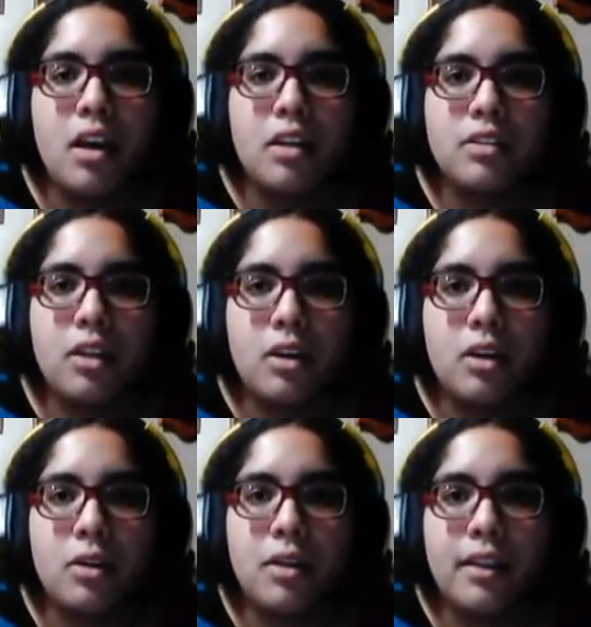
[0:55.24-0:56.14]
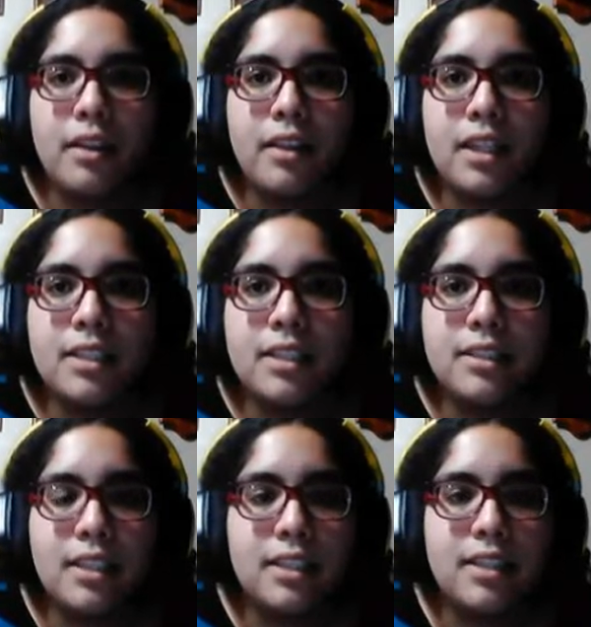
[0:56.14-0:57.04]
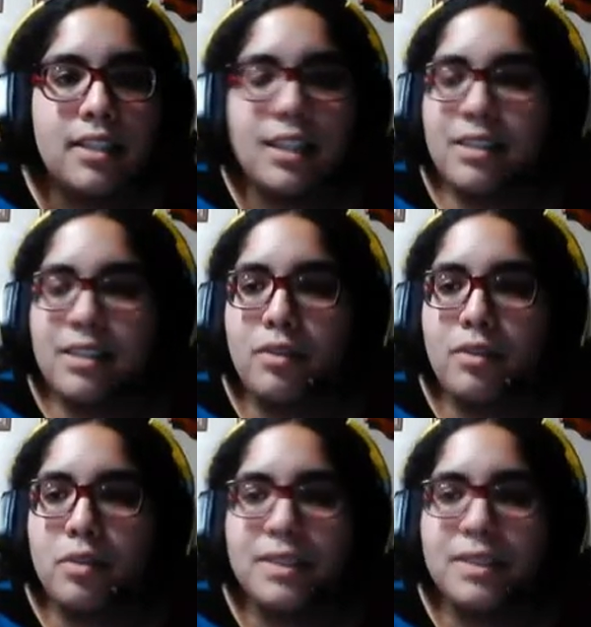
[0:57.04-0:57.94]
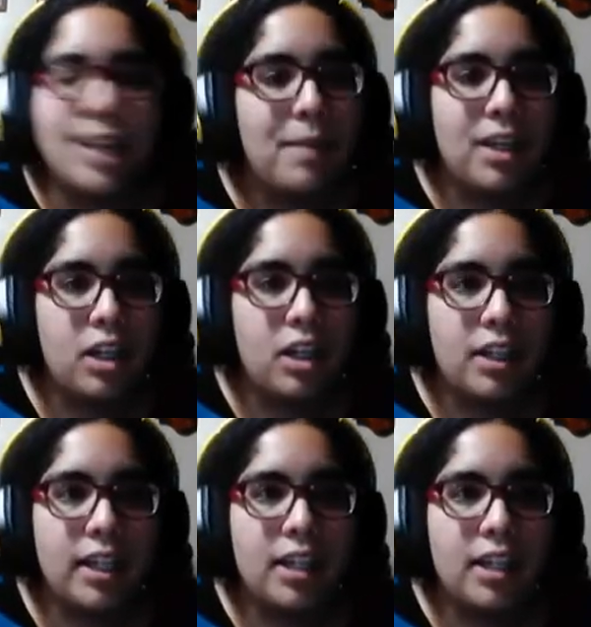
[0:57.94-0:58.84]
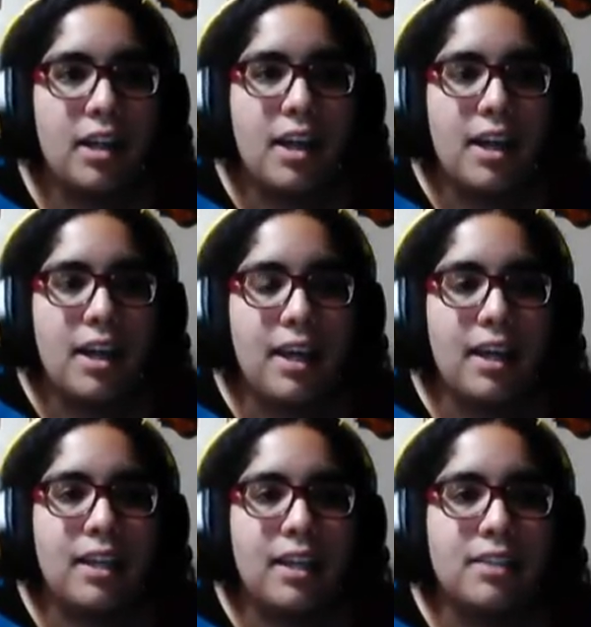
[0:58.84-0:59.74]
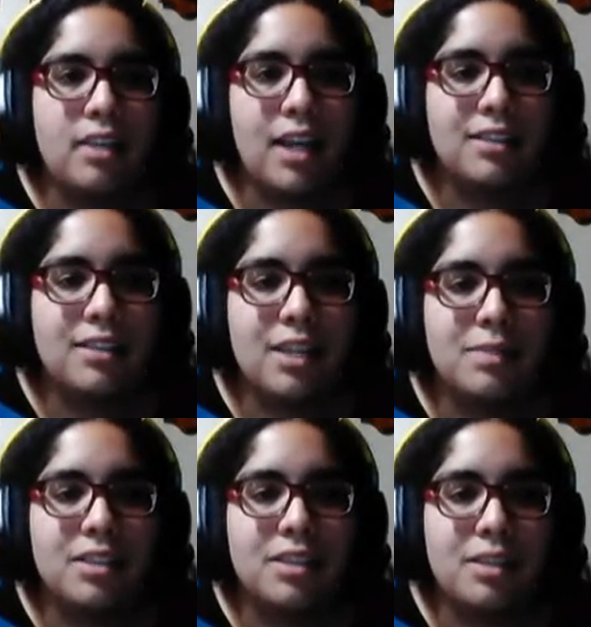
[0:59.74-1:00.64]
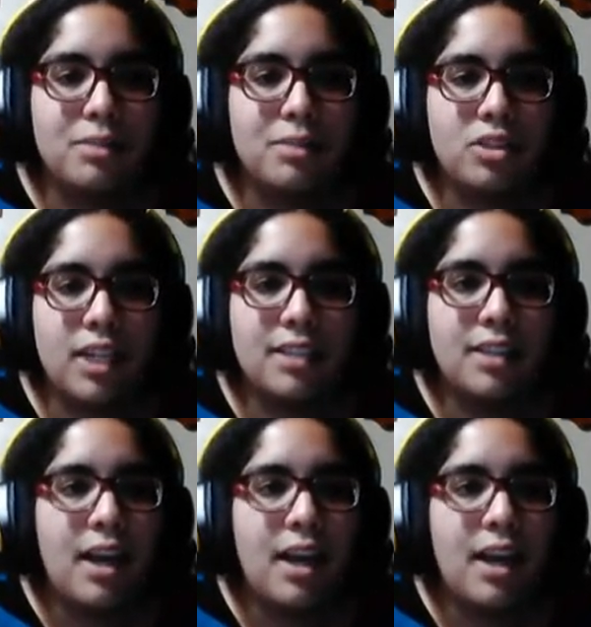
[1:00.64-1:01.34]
So this is an example of a quiz that I made earlier. It is on enzymes and substrates.